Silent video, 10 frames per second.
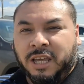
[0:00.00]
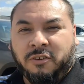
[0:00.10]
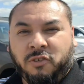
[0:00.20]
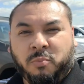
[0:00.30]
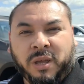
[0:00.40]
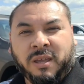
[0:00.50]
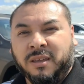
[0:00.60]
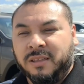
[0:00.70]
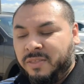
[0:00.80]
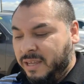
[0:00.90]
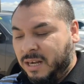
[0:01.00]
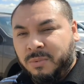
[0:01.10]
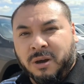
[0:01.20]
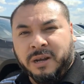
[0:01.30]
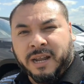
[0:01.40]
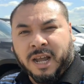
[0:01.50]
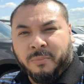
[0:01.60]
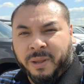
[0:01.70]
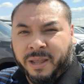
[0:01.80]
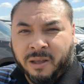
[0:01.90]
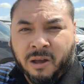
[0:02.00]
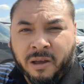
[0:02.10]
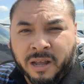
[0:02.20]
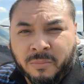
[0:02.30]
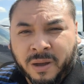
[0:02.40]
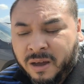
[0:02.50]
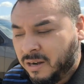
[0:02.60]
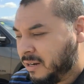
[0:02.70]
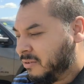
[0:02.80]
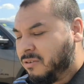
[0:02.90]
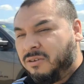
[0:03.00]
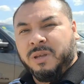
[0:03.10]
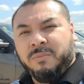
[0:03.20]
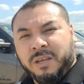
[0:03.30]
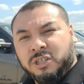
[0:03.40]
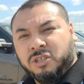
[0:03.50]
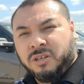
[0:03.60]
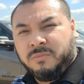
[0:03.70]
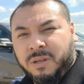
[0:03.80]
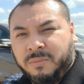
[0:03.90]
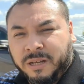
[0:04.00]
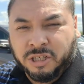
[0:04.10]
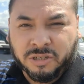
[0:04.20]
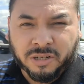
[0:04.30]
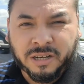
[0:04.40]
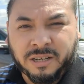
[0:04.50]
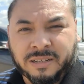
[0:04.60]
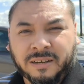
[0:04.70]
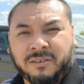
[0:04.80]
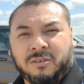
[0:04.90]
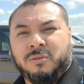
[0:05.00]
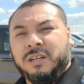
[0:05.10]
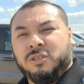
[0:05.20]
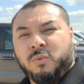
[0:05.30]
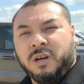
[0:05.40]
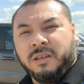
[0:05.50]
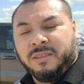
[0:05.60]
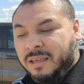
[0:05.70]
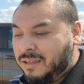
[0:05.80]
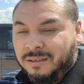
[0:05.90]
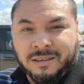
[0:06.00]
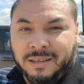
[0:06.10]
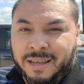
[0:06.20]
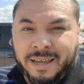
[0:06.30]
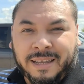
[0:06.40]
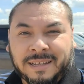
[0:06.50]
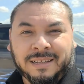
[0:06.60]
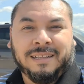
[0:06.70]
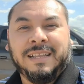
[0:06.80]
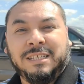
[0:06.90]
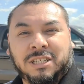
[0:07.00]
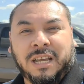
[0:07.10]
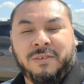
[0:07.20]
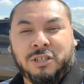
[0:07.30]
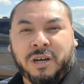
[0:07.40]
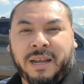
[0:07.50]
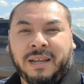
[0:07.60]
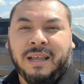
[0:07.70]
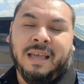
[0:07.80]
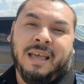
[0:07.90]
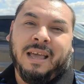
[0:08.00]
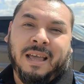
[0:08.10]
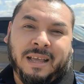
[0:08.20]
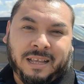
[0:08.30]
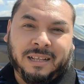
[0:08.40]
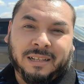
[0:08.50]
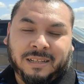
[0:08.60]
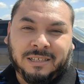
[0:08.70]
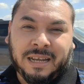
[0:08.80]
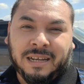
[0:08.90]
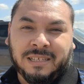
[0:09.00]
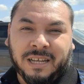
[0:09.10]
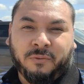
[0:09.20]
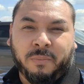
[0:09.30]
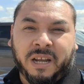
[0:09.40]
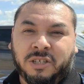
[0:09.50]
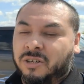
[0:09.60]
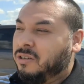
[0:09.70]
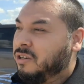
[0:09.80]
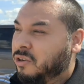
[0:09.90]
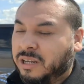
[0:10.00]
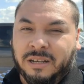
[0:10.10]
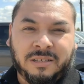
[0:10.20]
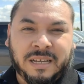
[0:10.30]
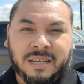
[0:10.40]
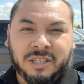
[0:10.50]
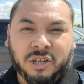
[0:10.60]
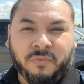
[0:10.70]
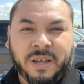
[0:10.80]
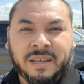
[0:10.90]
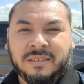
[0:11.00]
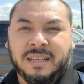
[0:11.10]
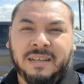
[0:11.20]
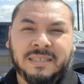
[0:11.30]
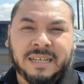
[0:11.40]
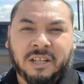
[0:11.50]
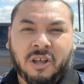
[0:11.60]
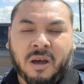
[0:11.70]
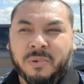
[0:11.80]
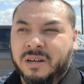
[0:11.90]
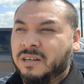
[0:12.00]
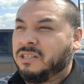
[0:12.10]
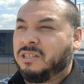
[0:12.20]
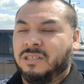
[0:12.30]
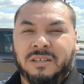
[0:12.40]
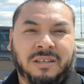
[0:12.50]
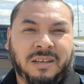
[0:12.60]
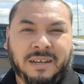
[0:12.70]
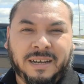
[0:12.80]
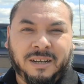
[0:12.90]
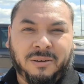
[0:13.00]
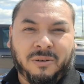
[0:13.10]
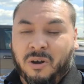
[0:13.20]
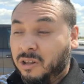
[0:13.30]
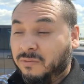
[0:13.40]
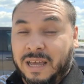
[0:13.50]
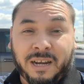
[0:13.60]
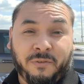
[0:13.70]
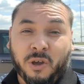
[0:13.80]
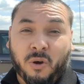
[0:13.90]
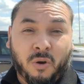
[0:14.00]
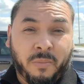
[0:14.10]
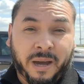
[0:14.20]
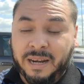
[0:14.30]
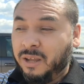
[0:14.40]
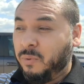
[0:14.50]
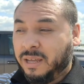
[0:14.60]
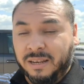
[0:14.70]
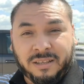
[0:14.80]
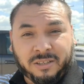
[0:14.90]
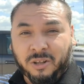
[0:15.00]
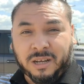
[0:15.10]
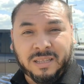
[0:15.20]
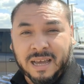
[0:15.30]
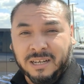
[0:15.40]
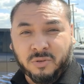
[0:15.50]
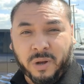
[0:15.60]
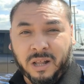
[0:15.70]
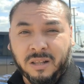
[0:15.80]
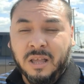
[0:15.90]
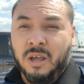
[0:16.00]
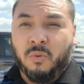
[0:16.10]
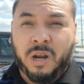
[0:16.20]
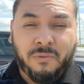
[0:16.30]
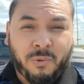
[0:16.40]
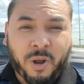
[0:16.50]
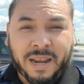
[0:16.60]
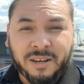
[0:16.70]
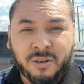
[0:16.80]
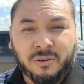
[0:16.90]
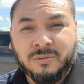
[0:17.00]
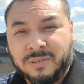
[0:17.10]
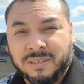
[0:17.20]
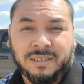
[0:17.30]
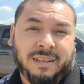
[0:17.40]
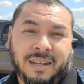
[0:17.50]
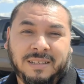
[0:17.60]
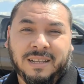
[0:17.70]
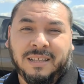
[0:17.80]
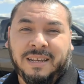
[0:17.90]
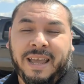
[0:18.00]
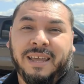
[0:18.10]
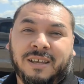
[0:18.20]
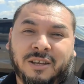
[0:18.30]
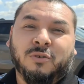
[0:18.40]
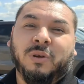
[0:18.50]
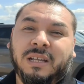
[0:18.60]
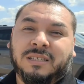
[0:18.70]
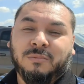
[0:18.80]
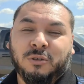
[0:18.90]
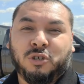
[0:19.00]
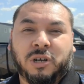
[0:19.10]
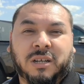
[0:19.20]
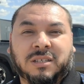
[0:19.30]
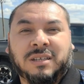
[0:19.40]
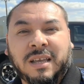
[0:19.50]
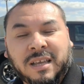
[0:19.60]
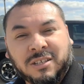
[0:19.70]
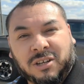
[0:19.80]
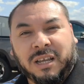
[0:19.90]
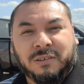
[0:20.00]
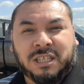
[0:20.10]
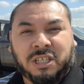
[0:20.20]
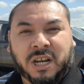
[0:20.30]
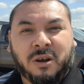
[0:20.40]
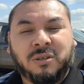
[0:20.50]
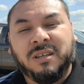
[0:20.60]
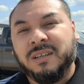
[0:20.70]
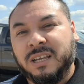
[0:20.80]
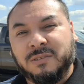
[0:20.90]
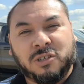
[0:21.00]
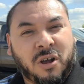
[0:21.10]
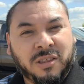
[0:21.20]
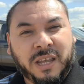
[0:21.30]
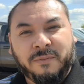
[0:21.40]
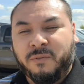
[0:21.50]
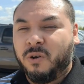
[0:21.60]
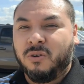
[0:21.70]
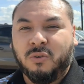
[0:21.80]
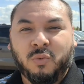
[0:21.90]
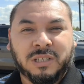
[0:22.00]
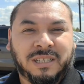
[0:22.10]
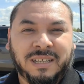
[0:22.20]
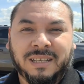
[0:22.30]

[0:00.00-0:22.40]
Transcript: If you've been thinking about it, humming and hawing about it, oh, maybe I should, maybe I shouldn't, I don't know what it's worth. Hey, let's just give it a try. Send us the information. You can send us your VIN, send us the kilometers, all of that. If you owe money, we can look at that as well. Whatever we're gonna do, at the end of the day, we need some used trucks. So give us a shout, give us all the info. We'll